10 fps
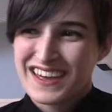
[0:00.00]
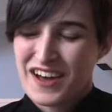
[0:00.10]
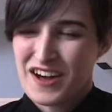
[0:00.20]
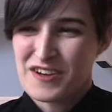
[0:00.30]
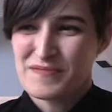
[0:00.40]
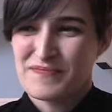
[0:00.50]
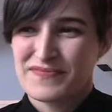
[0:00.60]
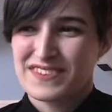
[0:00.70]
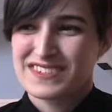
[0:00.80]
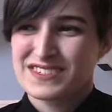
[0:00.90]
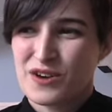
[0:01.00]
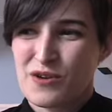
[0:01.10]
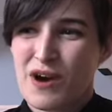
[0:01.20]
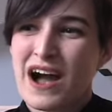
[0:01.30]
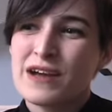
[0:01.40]
Um,
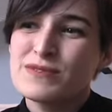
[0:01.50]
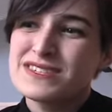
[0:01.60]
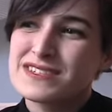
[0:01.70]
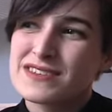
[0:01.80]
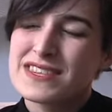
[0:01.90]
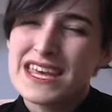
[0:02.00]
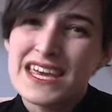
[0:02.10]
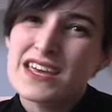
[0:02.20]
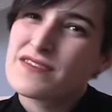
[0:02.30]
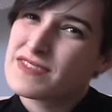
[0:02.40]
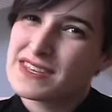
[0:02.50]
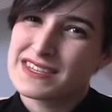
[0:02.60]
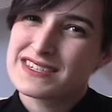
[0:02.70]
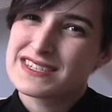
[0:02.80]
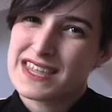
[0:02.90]
so I was still thinking of
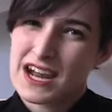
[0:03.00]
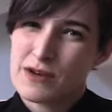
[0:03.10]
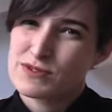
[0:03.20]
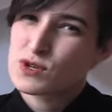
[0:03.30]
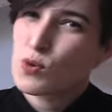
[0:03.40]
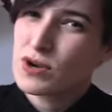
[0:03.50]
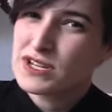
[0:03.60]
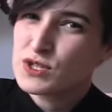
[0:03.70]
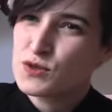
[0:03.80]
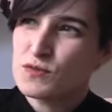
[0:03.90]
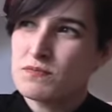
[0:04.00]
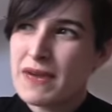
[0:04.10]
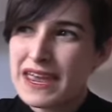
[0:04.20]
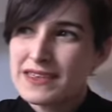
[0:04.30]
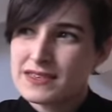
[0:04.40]
this, that I was going to
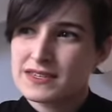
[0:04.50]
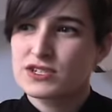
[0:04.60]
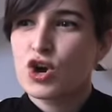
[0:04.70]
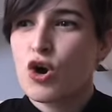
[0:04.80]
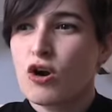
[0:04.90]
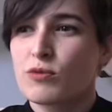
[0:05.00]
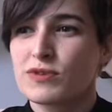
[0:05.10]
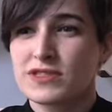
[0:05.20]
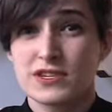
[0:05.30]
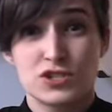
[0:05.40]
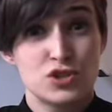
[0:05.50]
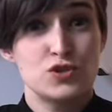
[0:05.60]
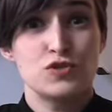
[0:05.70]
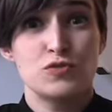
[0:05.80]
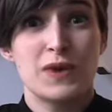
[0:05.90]
make this car with this
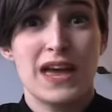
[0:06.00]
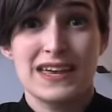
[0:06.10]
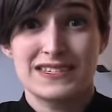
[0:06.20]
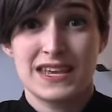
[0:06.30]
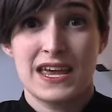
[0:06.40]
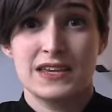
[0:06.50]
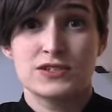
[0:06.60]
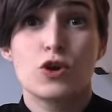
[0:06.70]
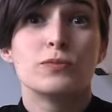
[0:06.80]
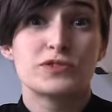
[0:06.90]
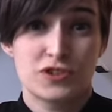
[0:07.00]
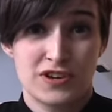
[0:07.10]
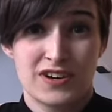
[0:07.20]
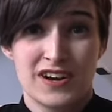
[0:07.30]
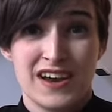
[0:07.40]
tube as a sculpture
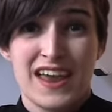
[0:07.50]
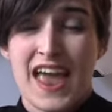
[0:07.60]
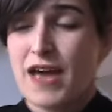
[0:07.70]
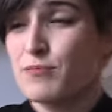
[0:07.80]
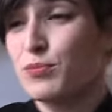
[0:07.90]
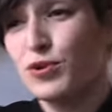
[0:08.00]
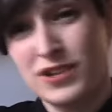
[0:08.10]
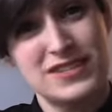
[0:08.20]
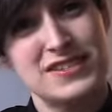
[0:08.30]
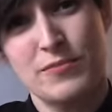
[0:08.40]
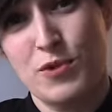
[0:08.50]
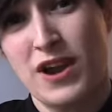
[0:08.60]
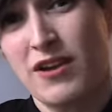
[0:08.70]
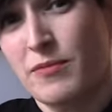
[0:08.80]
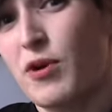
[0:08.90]
and put it
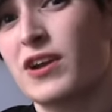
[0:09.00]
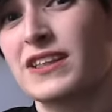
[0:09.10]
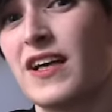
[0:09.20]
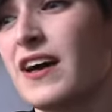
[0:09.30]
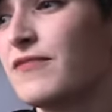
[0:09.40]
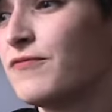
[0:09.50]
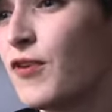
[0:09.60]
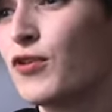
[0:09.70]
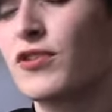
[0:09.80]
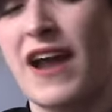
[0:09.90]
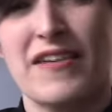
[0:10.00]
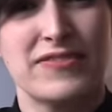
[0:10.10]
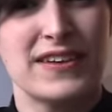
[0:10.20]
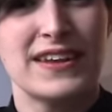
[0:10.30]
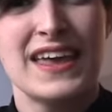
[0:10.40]
somewhere in a parking lot and photograph
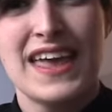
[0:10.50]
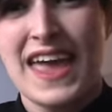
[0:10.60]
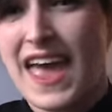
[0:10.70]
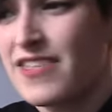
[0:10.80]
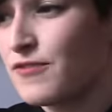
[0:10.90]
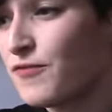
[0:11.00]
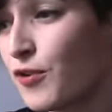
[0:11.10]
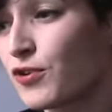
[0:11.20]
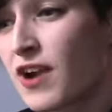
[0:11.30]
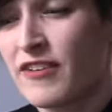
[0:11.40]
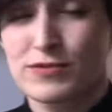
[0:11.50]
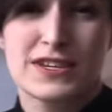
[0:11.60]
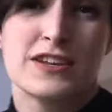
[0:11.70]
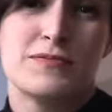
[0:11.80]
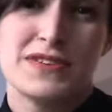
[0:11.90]
it and the photograph was
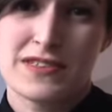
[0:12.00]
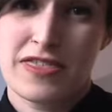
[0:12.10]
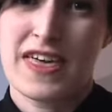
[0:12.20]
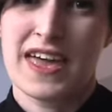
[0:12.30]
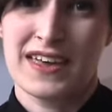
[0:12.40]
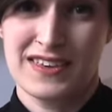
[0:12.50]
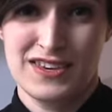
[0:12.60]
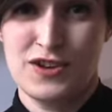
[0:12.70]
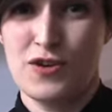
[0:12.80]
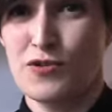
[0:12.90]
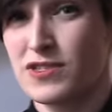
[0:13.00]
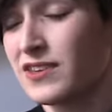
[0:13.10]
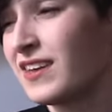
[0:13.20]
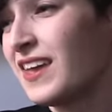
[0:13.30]
going to be the thing, you know, or the,